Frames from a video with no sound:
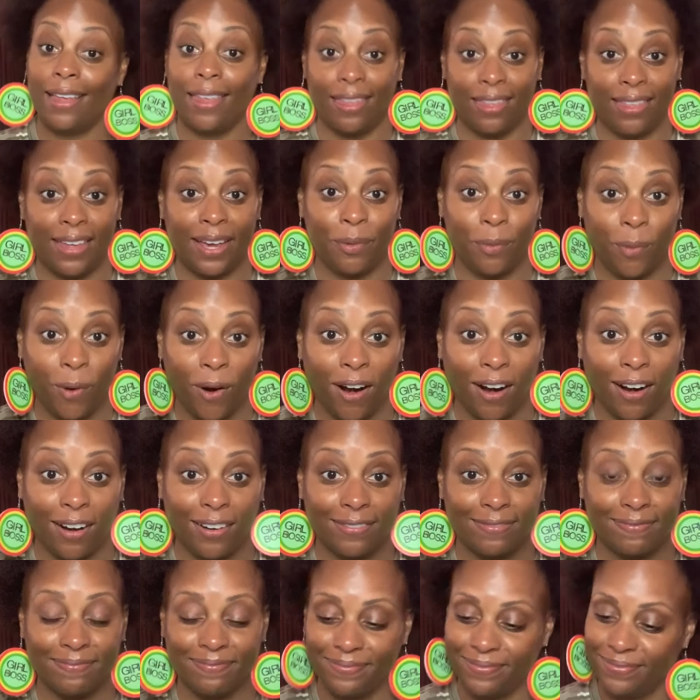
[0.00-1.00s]
They were.
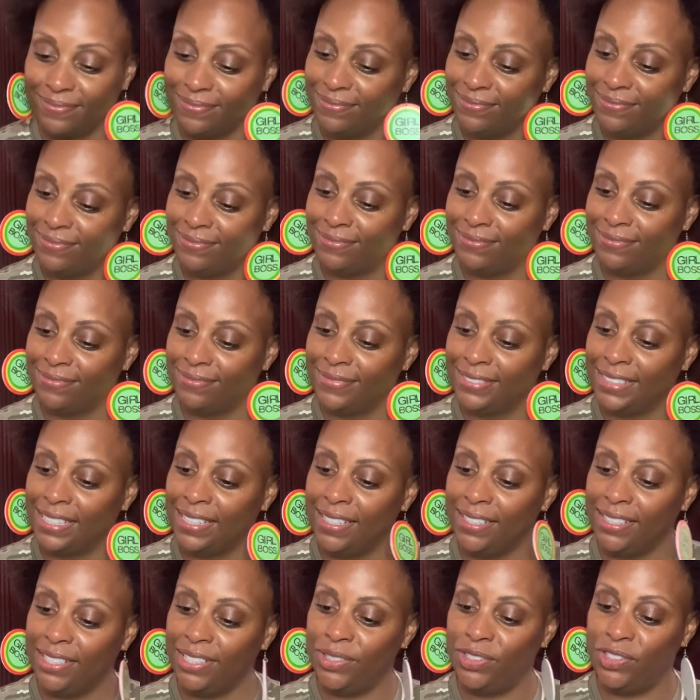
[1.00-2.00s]

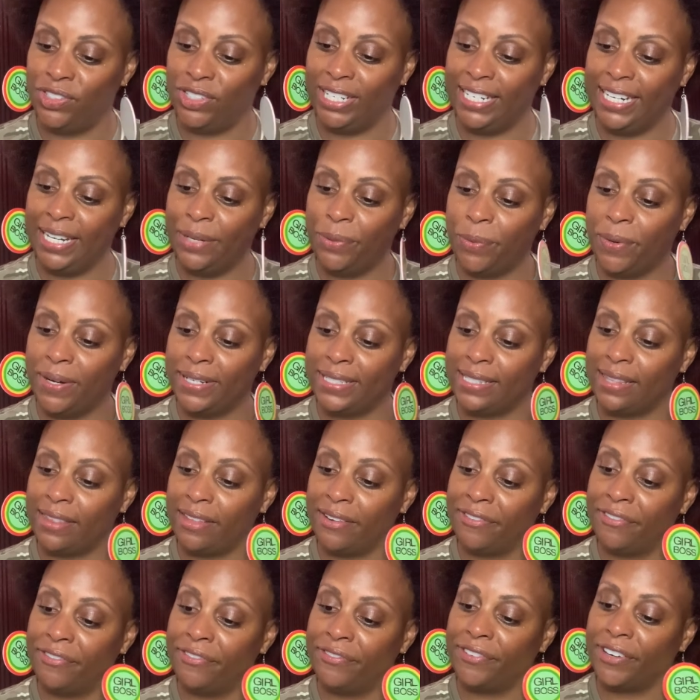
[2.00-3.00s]
Eugenie was
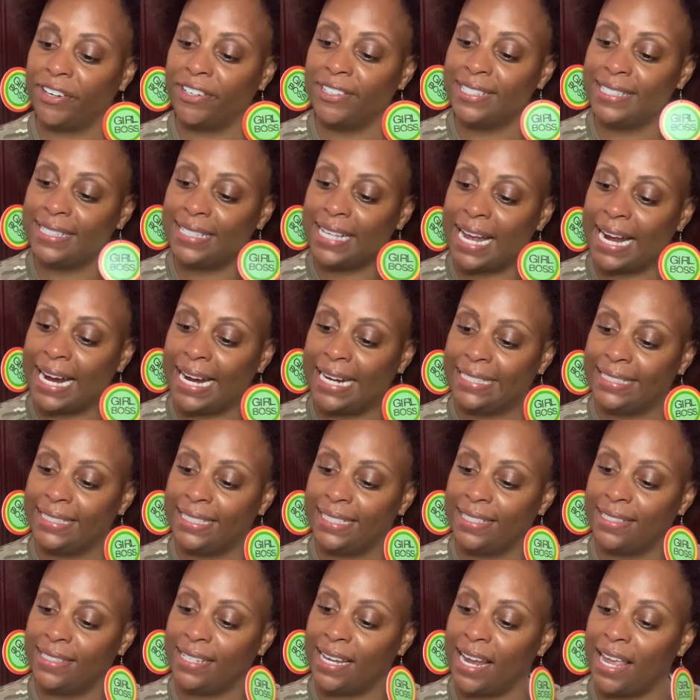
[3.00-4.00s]
the first
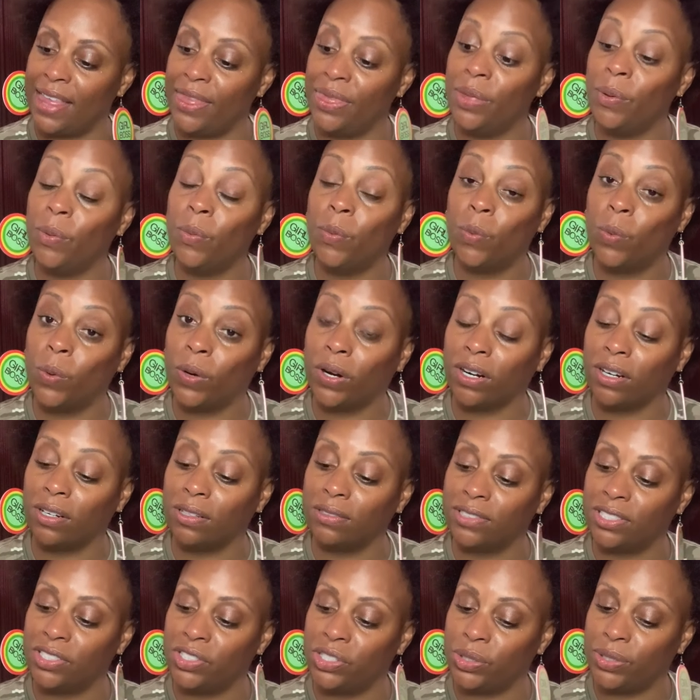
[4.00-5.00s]
scientist in the
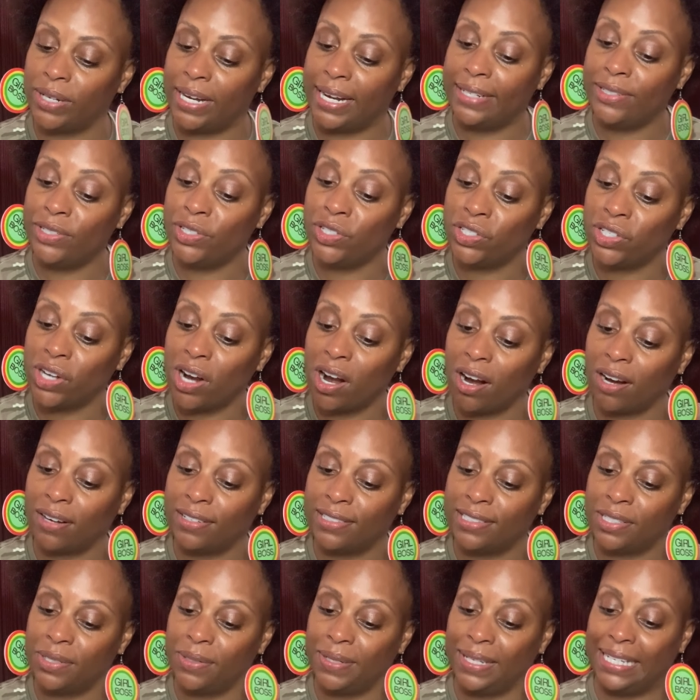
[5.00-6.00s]
world to train
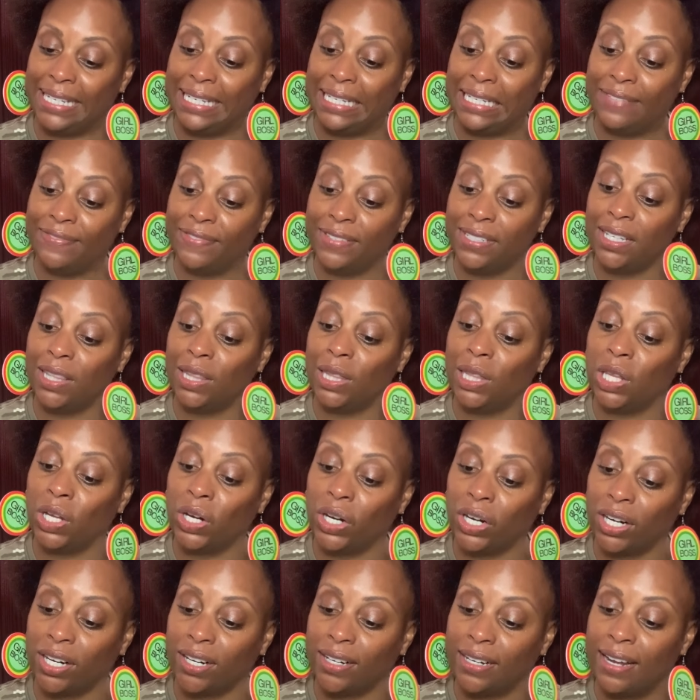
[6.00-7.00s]
sharks to even
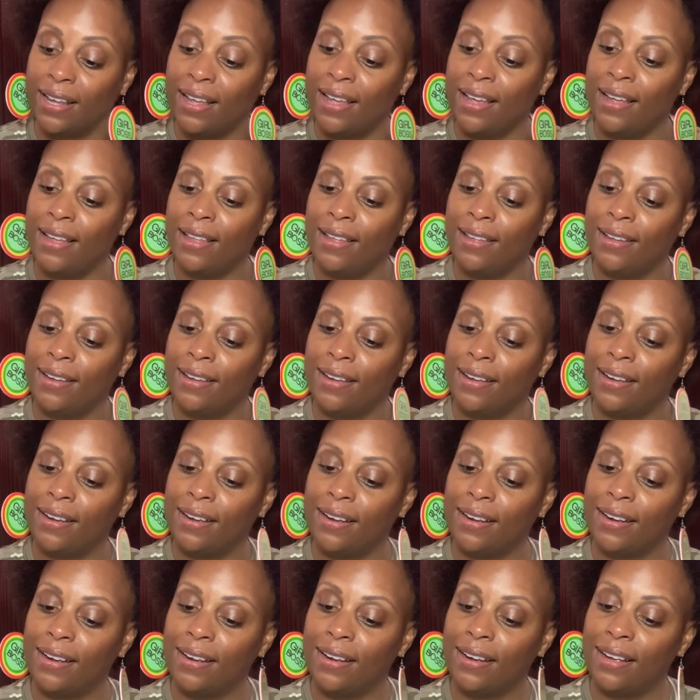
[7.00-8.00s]
learn
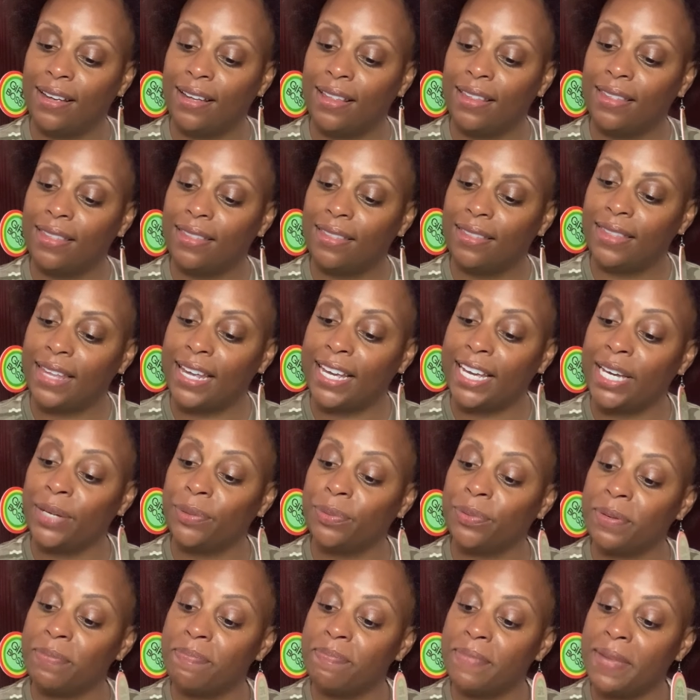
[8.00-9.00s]
they could
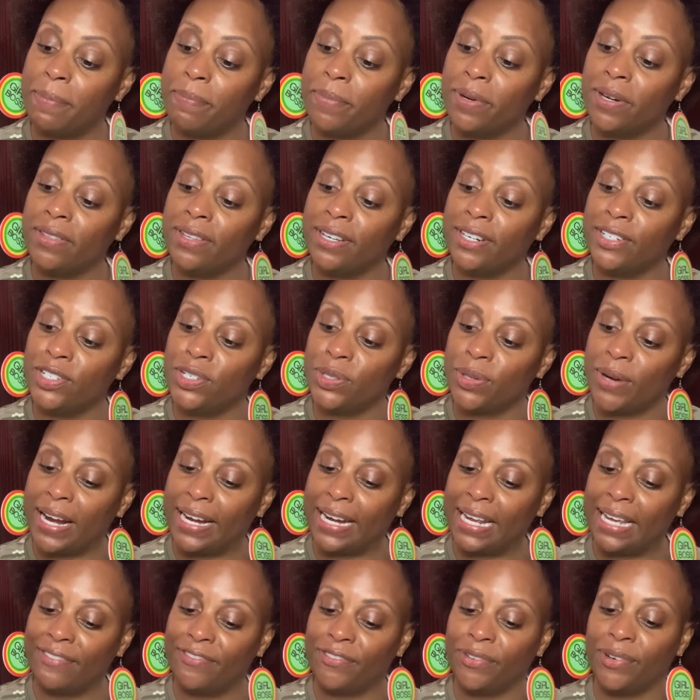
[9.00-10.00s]
remember their
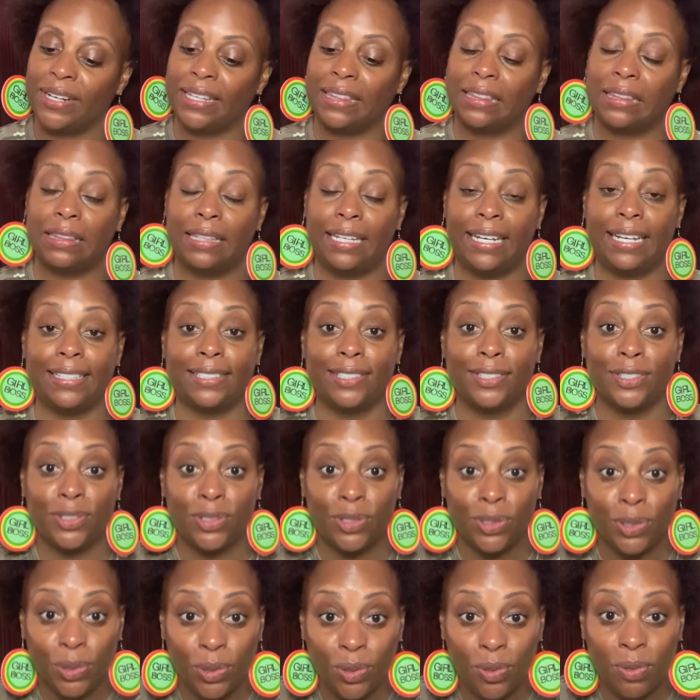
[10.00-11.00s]
training for at least
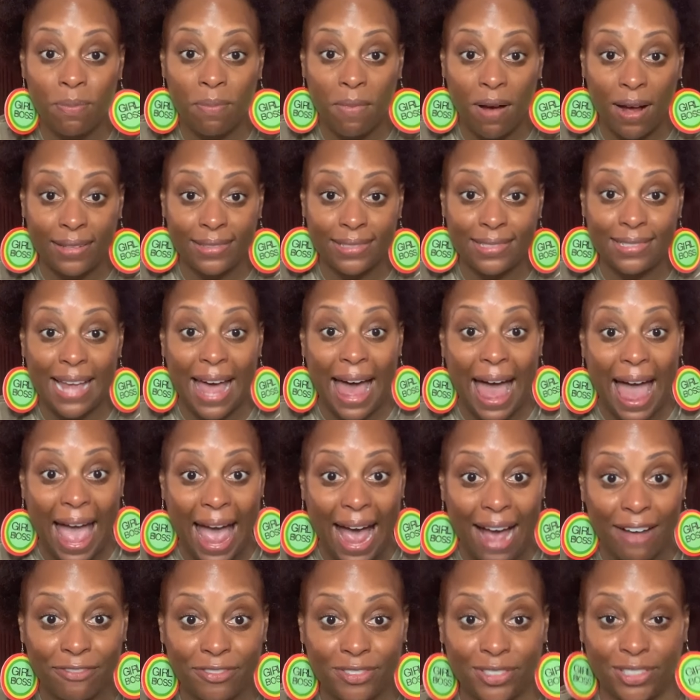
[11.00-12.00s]
two months
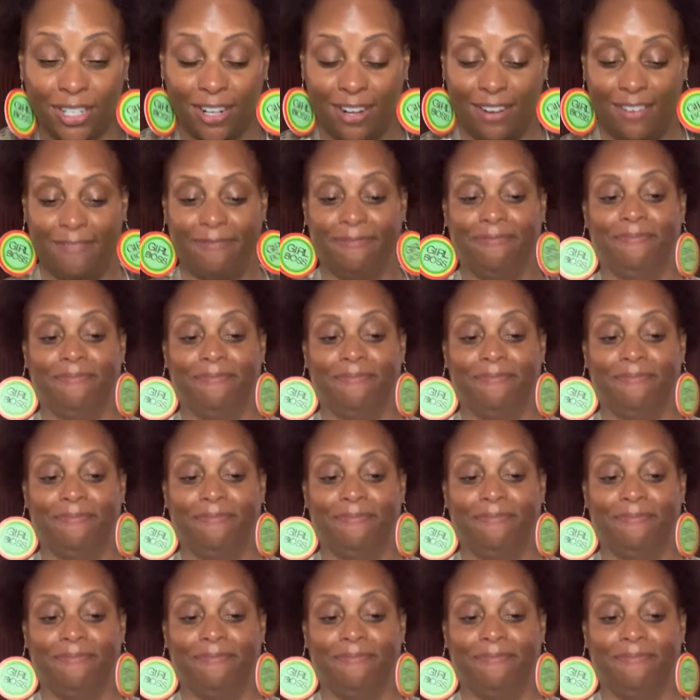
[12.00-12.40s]
after.